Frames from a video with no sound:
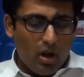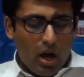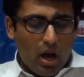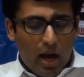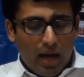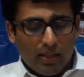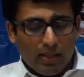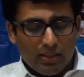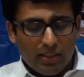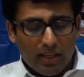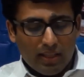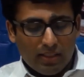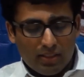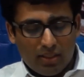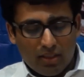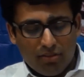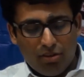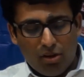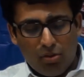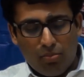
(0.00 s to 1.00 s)

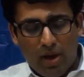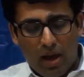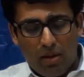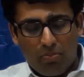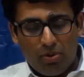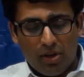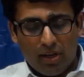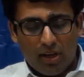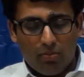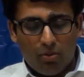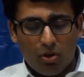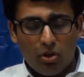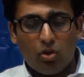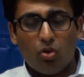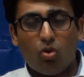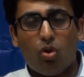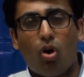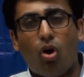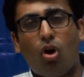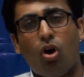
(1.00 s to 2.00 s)
IGST will be applicable
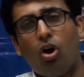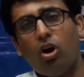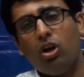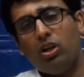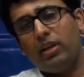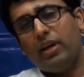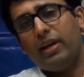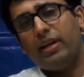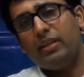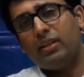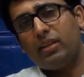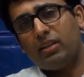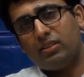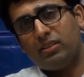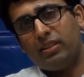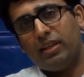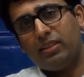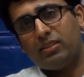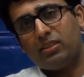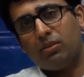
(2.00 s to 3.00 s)
to all the
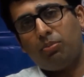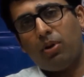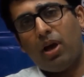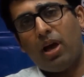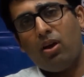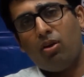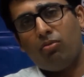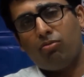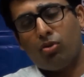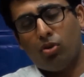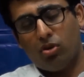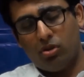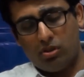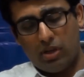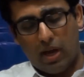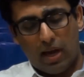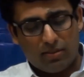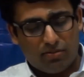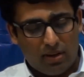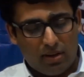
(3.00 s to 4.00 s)
interstate supply of goods
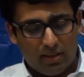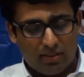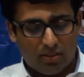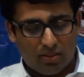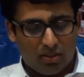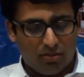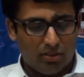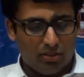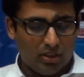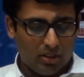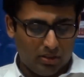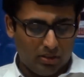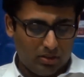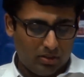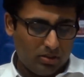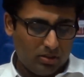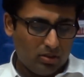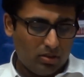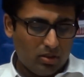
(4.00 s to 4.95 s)
as well as services.